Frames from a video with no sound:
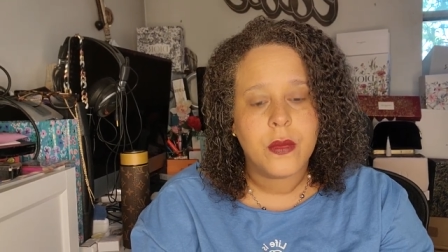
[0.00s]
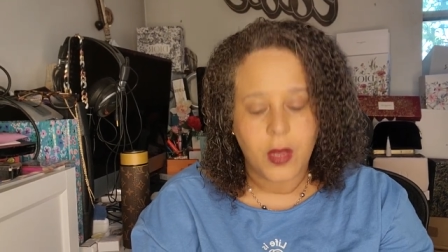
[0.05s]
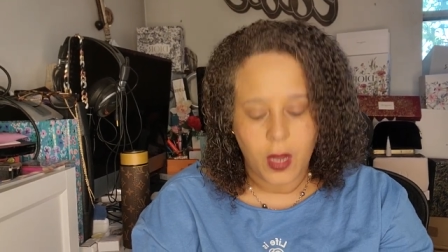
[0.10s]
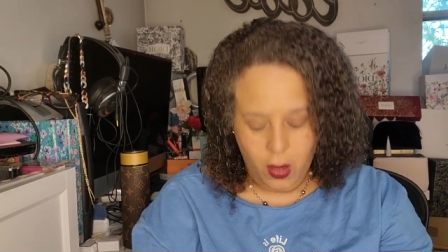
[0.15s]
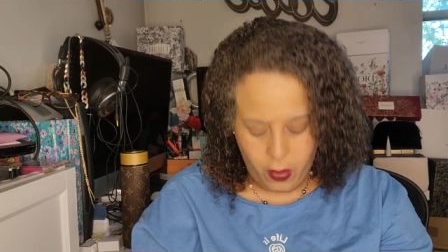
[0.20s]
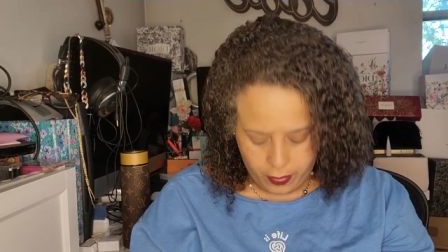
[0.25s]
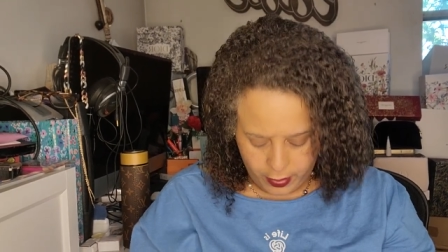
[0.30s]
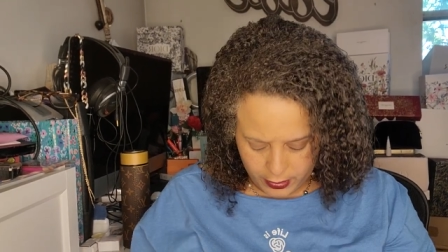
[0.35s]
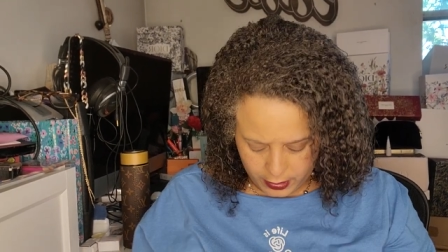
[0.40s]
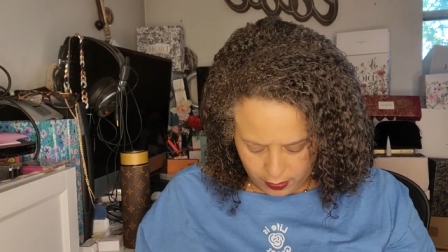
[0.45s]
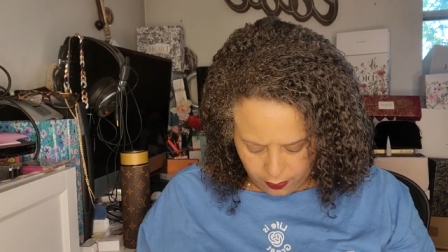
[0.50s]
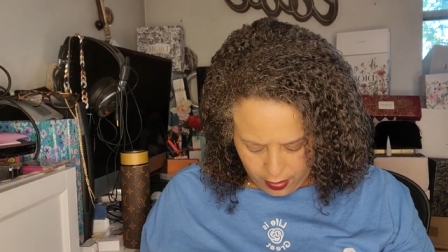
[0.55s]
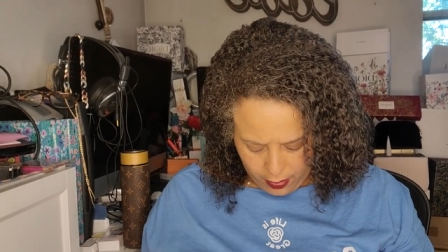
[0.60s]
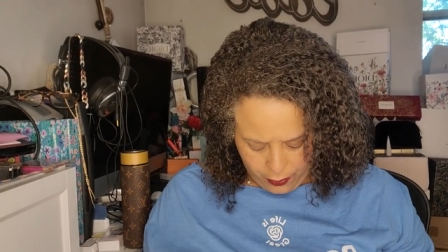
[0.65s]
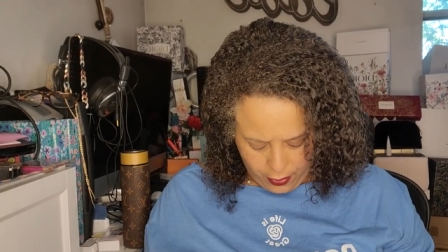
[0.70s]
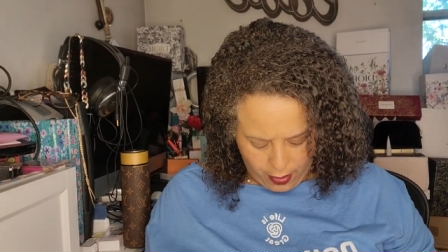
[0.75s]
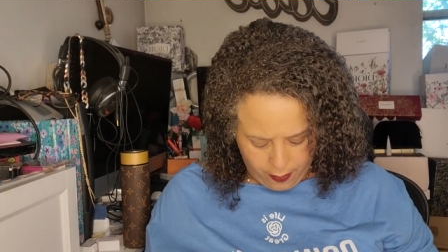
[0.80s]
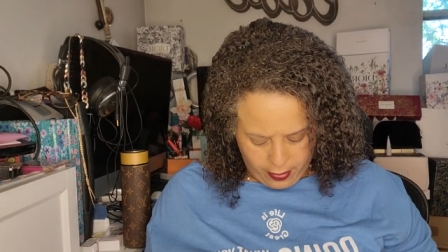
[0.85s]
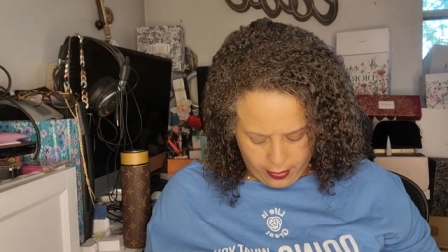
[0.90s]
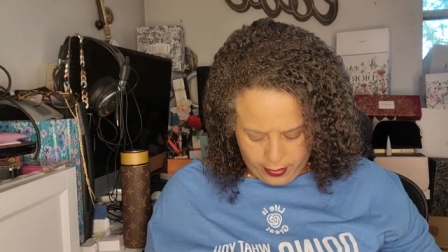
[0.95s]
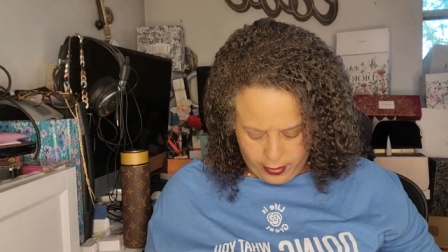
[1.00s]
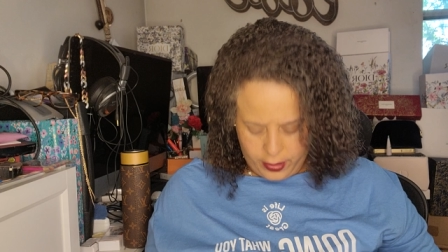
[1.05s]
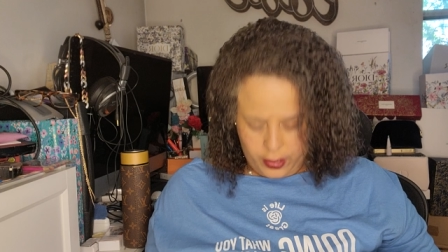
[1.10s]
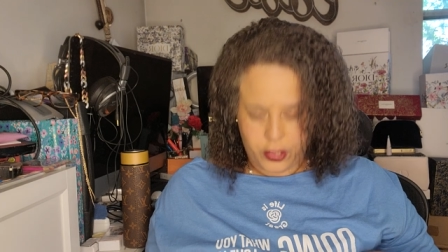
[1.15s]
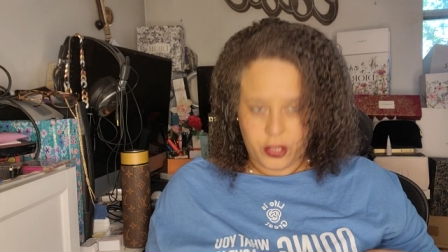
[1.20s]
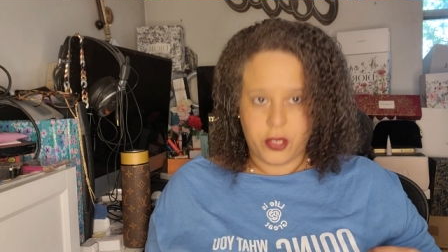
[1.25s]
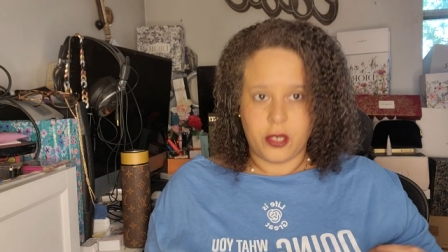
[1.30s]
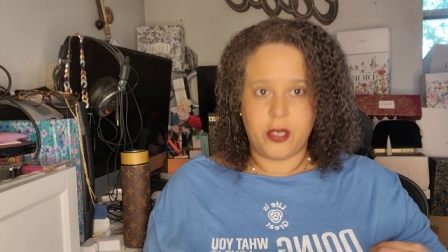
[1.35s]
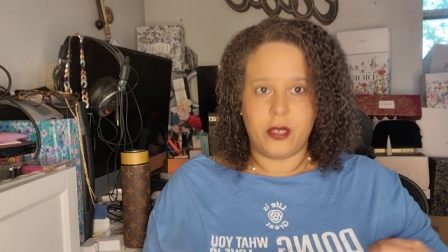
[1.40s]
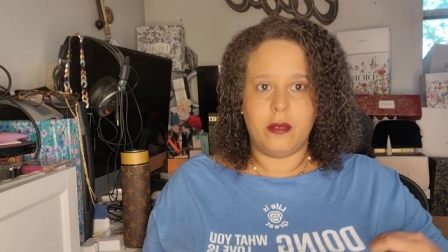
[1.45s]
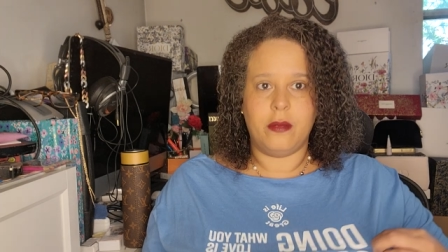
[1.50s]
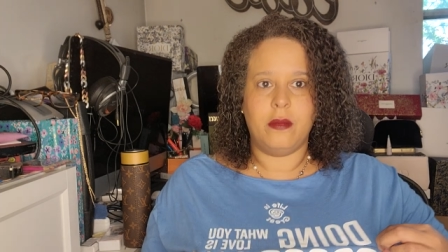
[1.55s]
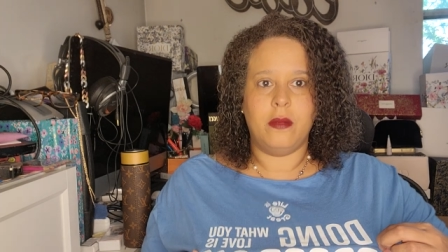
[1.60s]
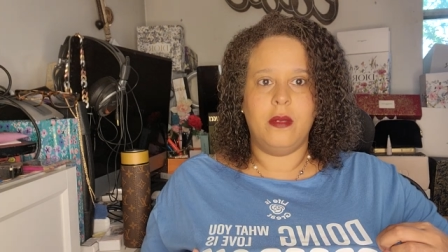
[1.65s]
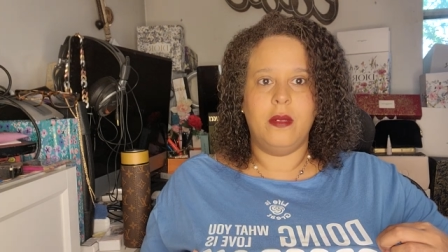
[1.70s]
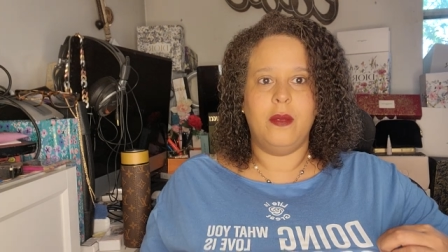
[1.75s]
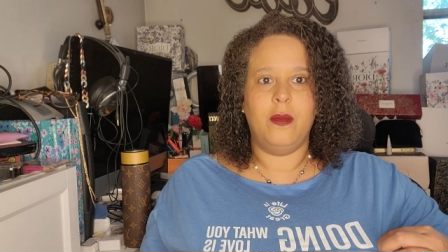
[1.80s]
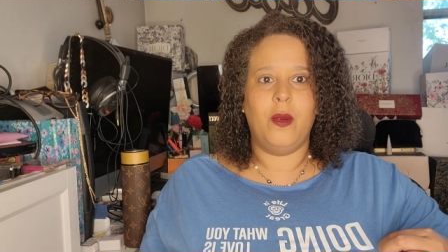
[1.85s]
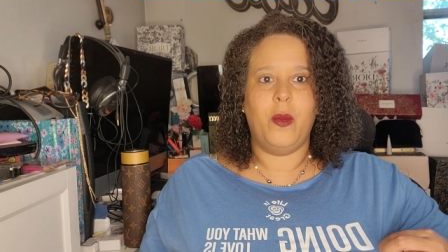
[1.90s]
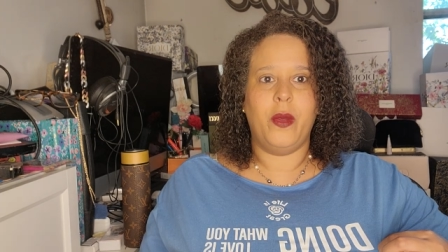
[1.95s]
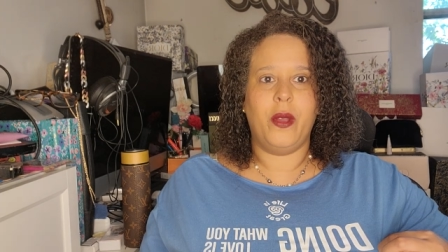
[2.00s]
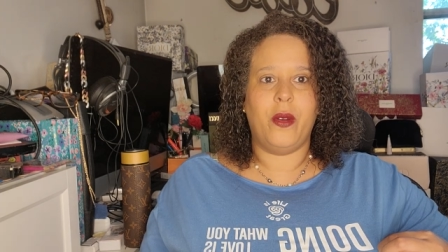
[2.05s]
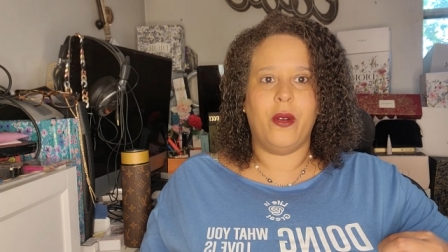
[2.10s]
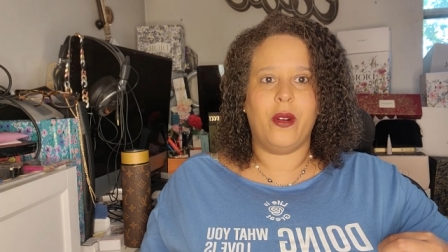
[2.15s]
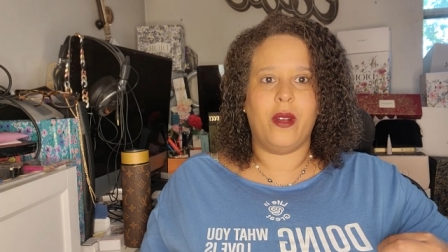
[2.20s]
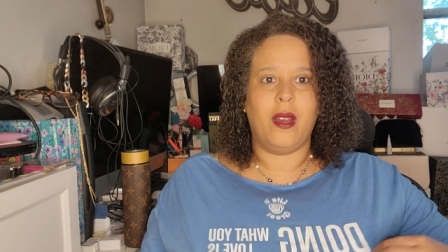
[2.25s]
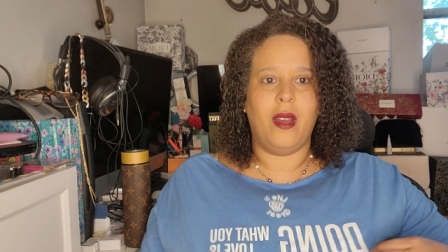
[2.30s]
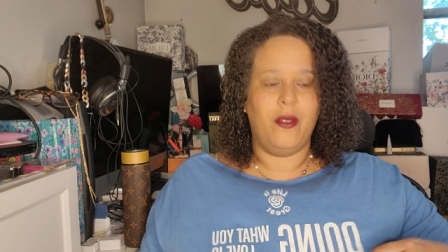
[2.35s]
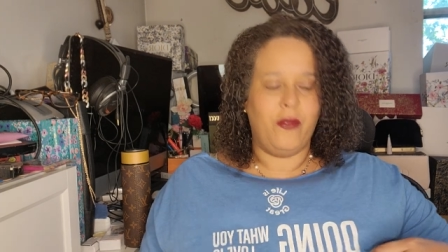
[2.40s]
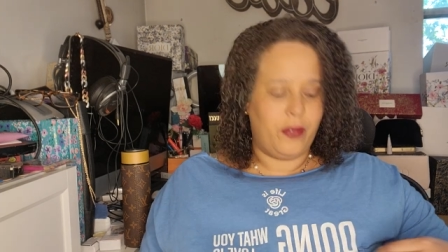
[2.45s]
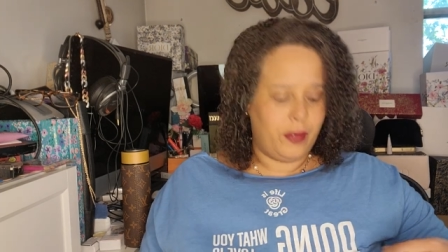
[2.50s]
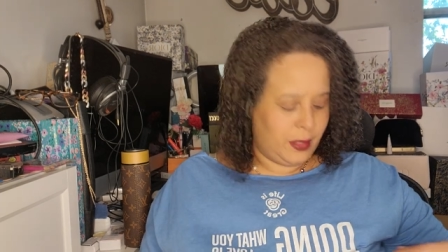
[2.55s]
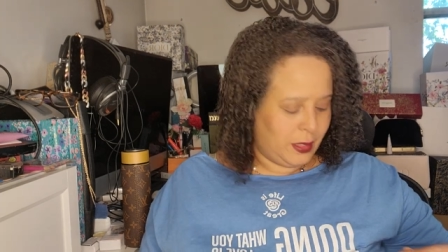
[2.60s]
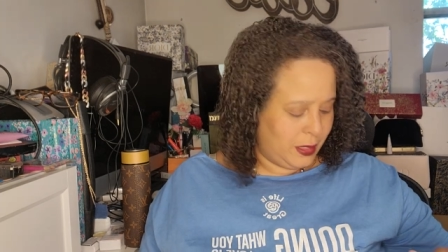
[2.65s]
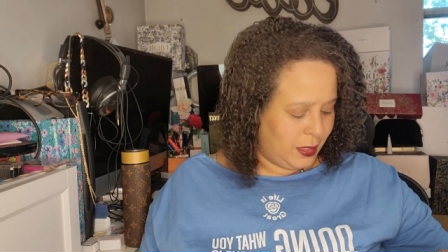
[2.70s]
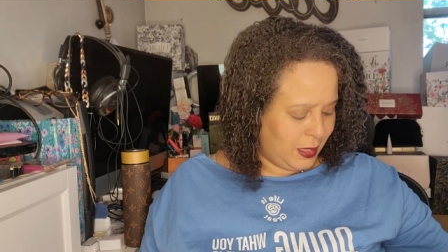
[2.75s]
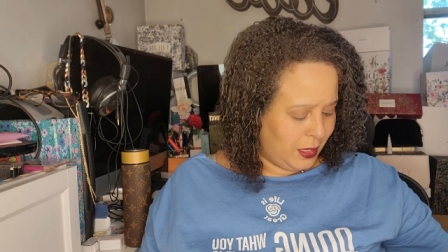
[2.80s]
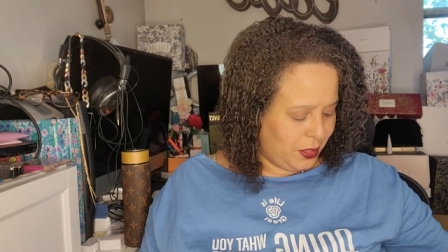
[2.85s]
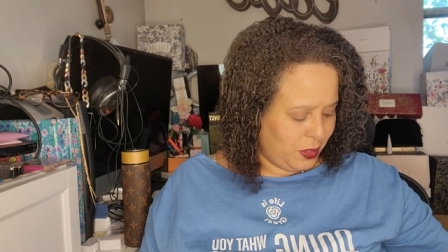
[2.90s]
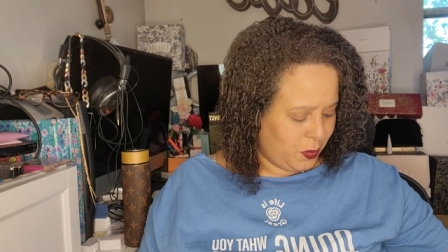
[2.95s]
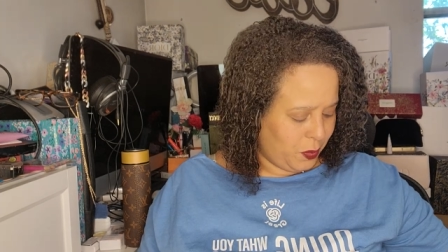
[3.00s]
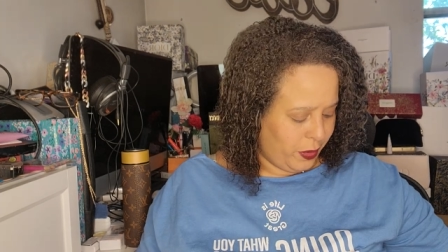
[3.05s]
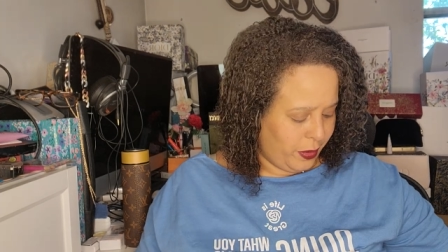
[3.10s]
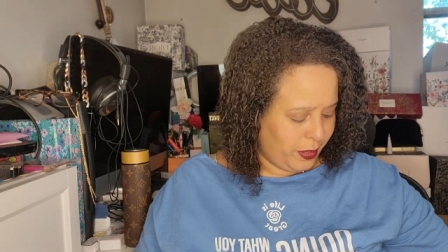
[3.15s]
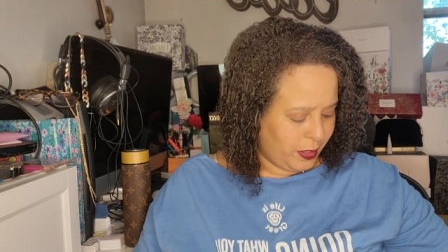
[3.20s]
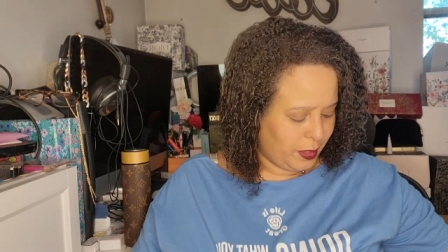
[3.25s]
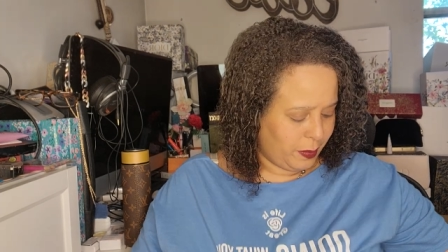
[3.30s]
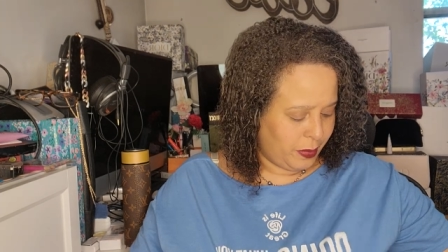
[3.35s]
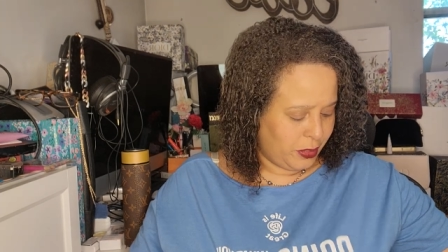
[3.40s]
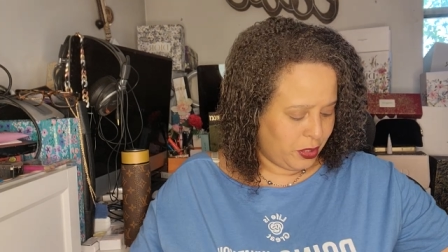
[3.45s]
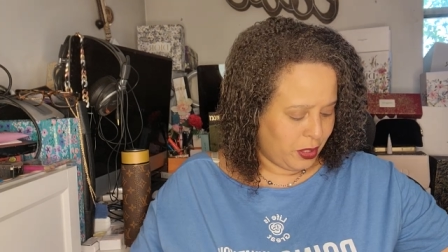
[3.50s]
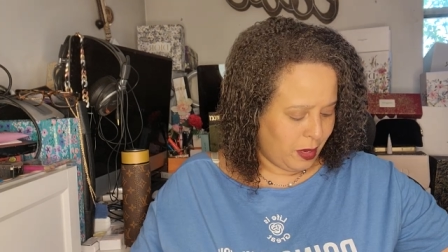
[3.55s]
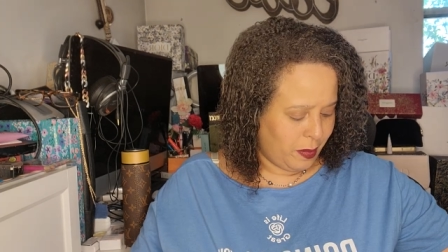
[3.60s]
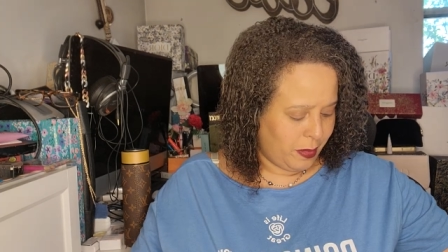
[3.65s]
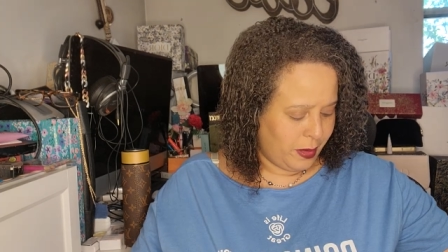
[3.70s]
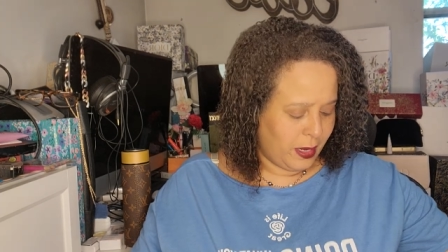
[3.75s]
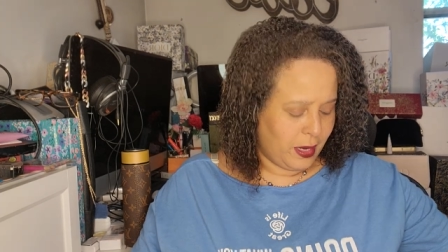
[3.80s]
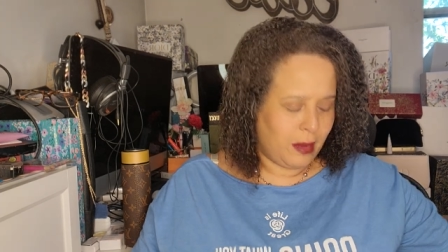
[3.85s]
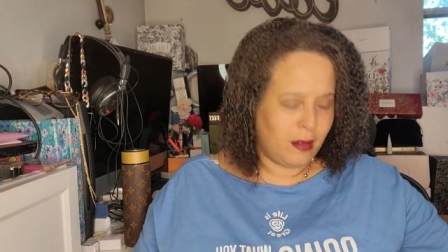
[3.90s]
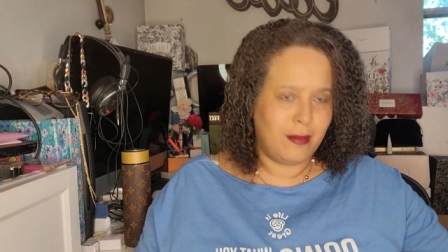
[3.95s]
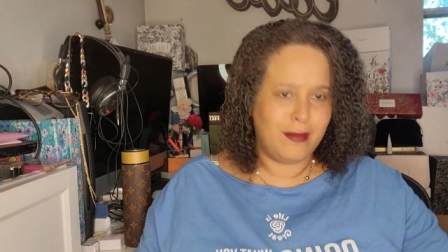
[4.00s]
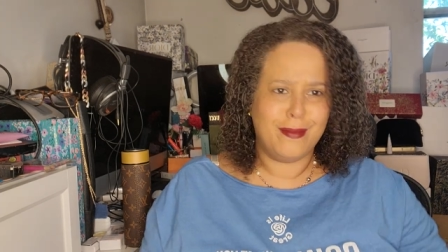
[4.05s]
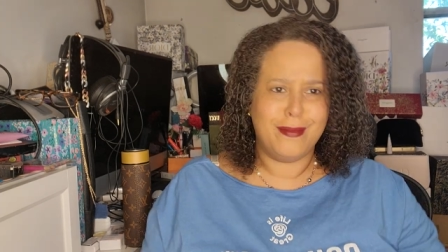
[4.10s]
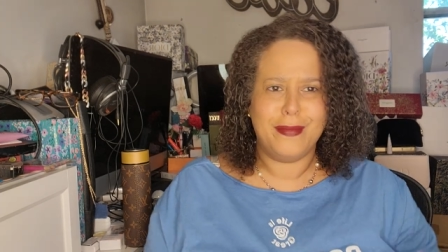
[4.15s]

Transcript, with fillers: Oh, this is my Primerica shirt when we go to conferences. I just wear it as a pajama now.